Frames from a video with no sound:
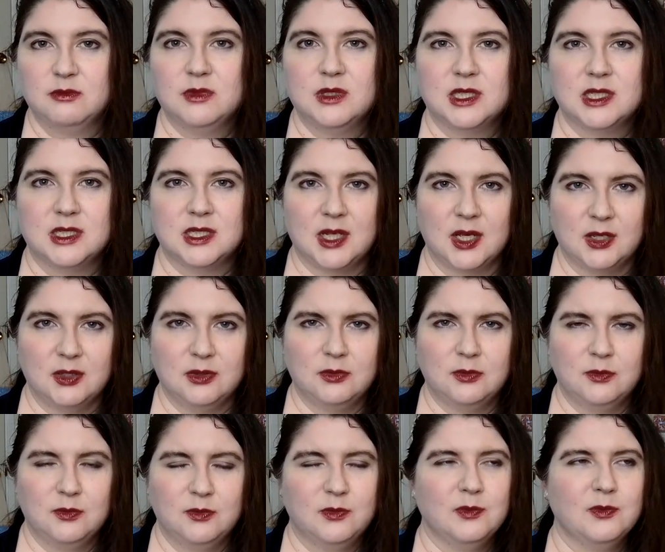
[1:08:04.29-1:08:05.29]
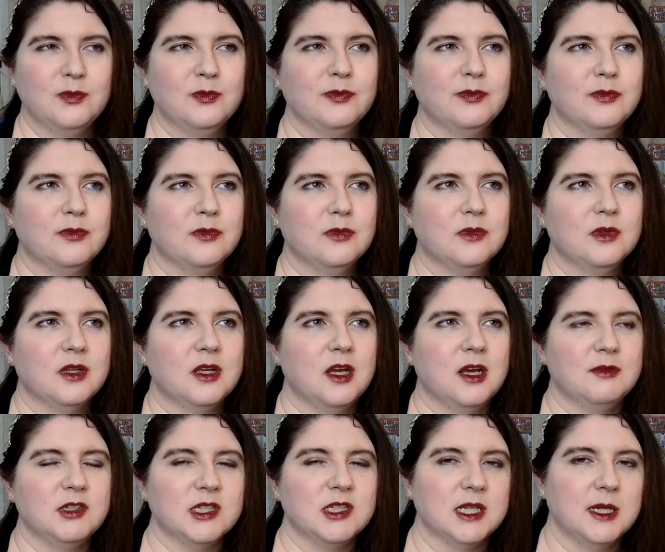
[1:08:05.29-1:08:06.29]
So
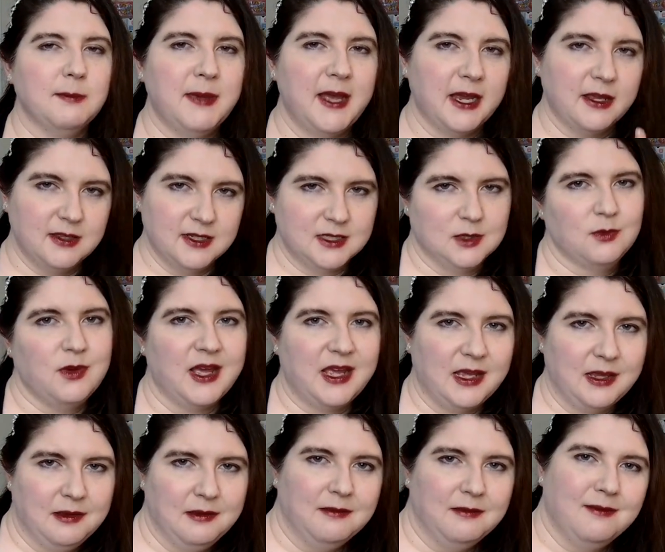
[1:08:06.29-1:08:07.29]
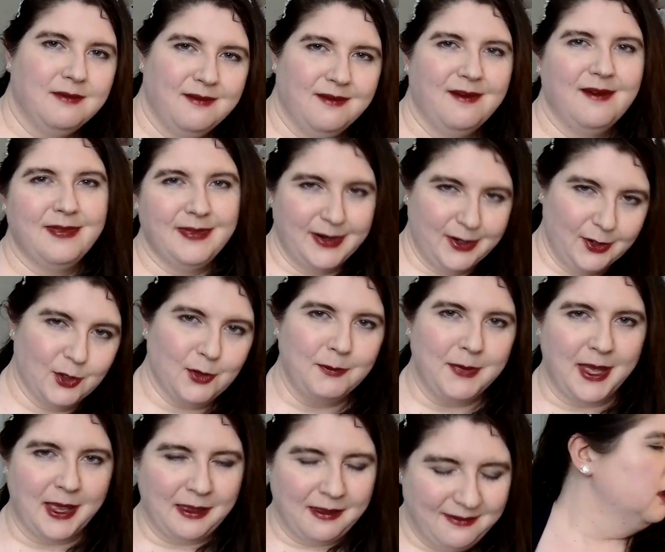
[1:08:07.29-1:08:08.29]
I'm just going to pack this away and then I'll come
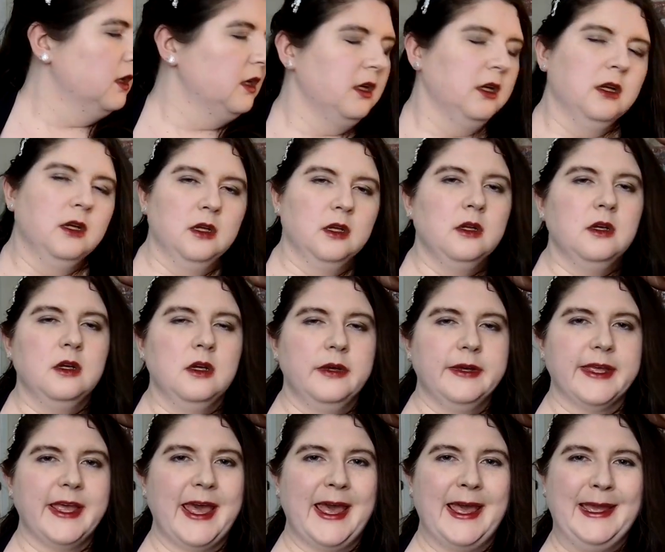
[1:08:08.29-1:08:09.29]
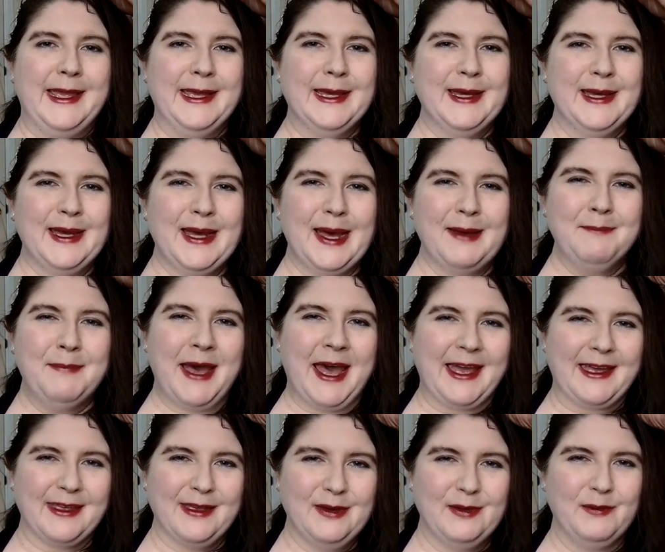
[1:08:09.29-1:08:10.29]
back. Okay, I'm
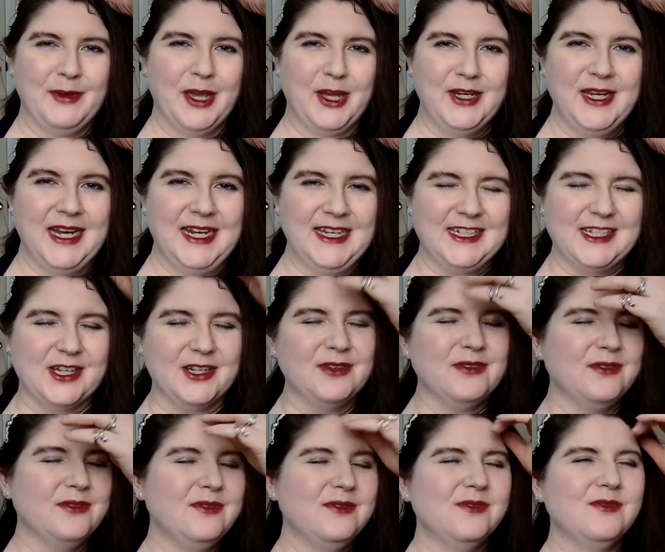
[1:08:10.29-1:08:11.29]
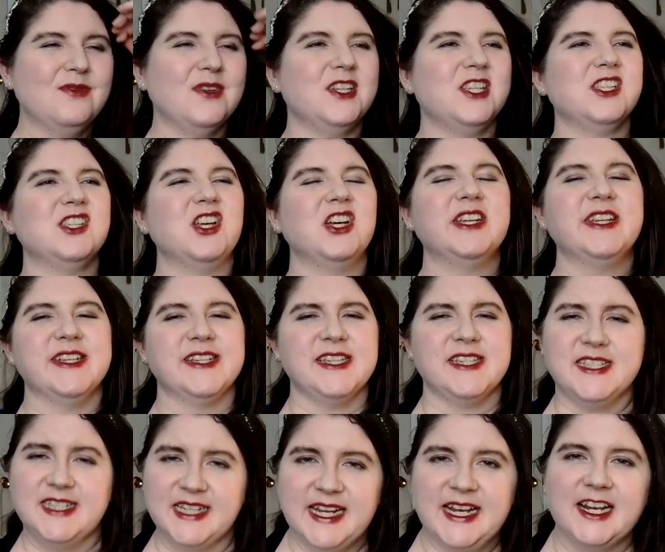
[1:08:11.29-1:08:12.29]
back. We are nearly done, which is good because
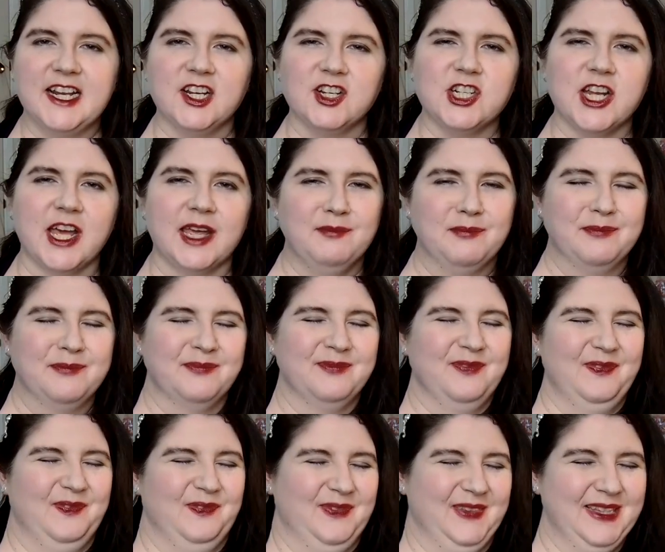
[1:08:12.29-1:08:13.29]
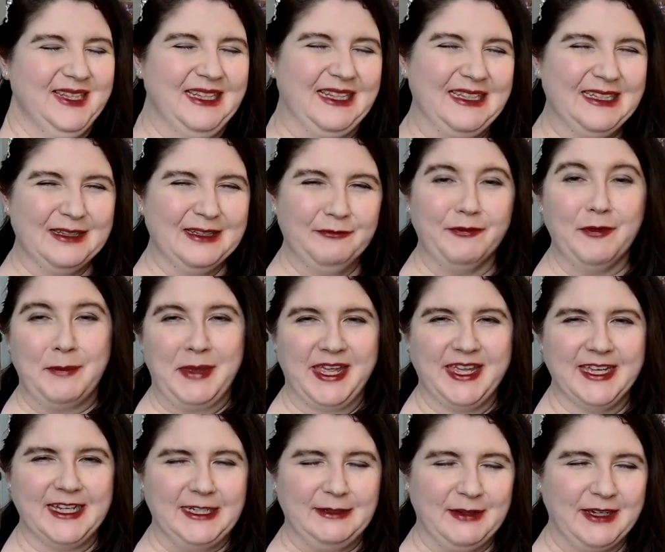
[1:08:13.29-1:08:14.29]
it's nearly lunchtime. For
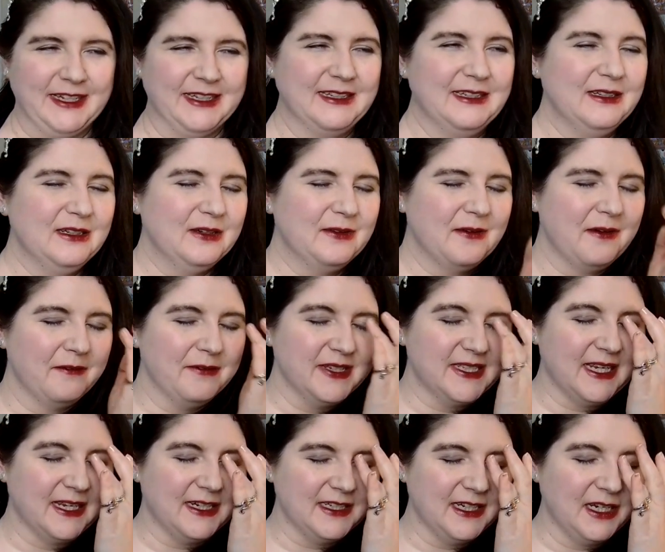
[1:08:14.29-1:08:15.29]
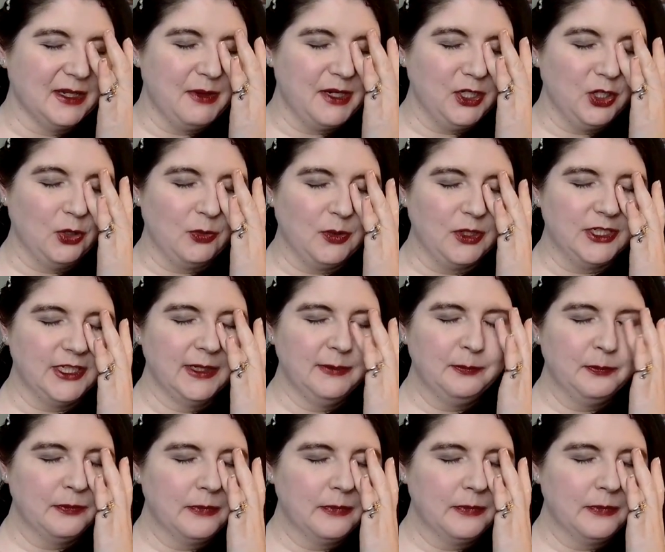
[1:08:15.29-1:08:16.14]
me, anyway. Obviously, I don't know when you're watching.